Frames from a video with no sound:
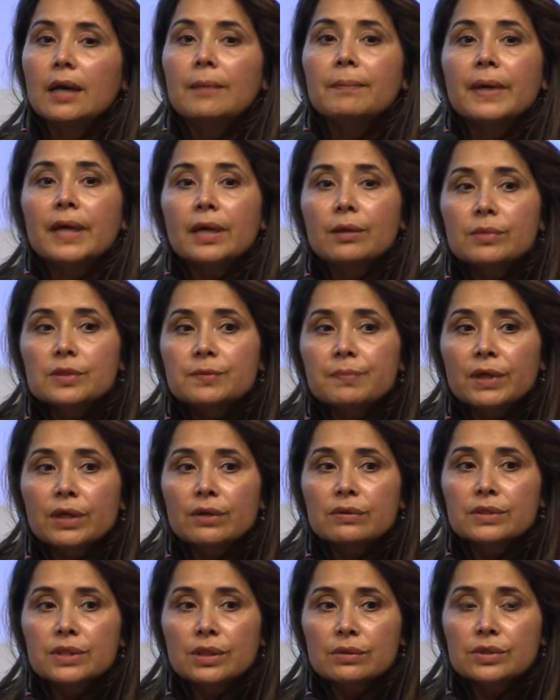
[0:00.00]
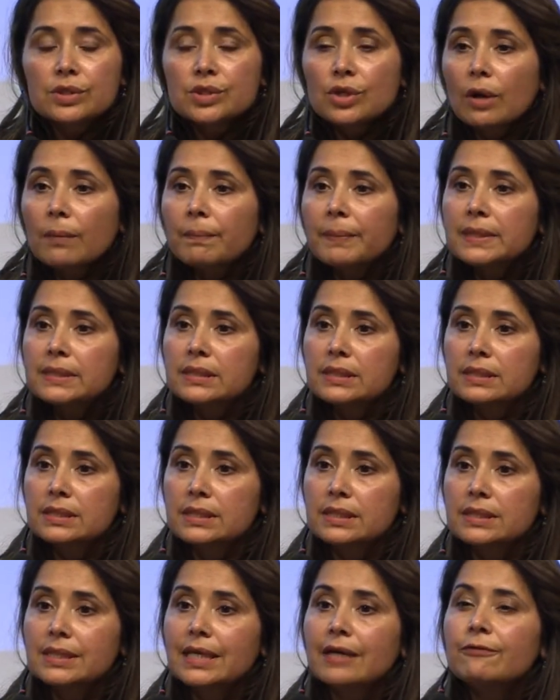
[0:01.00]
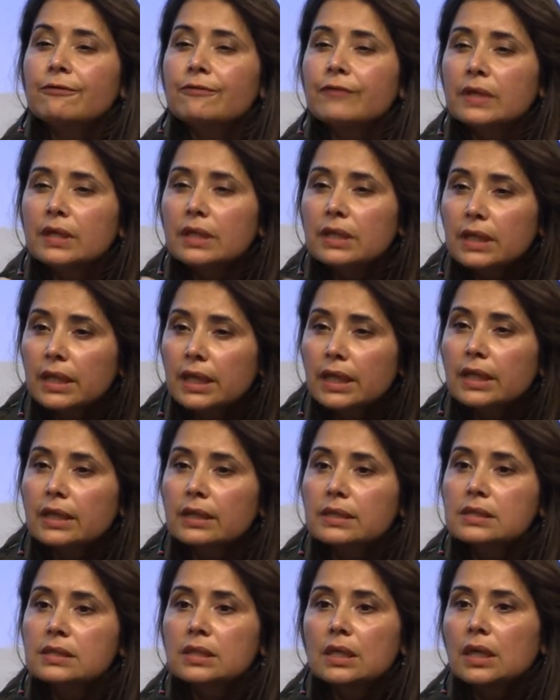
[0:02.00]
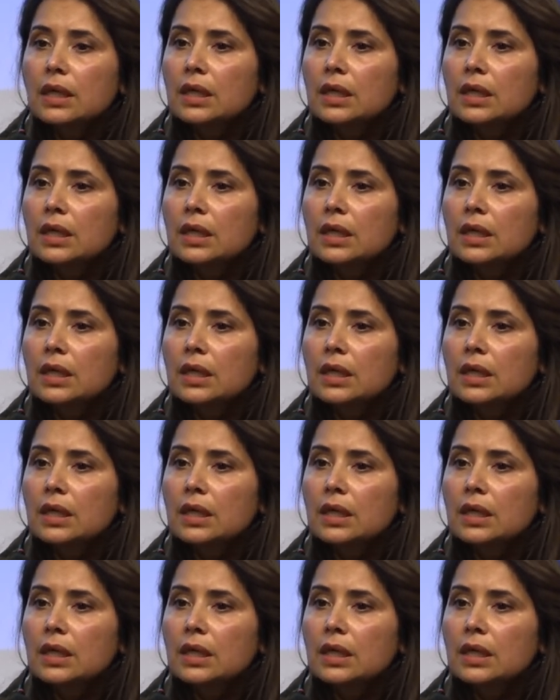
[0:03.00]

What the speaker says: But it was because those top businesses have for years,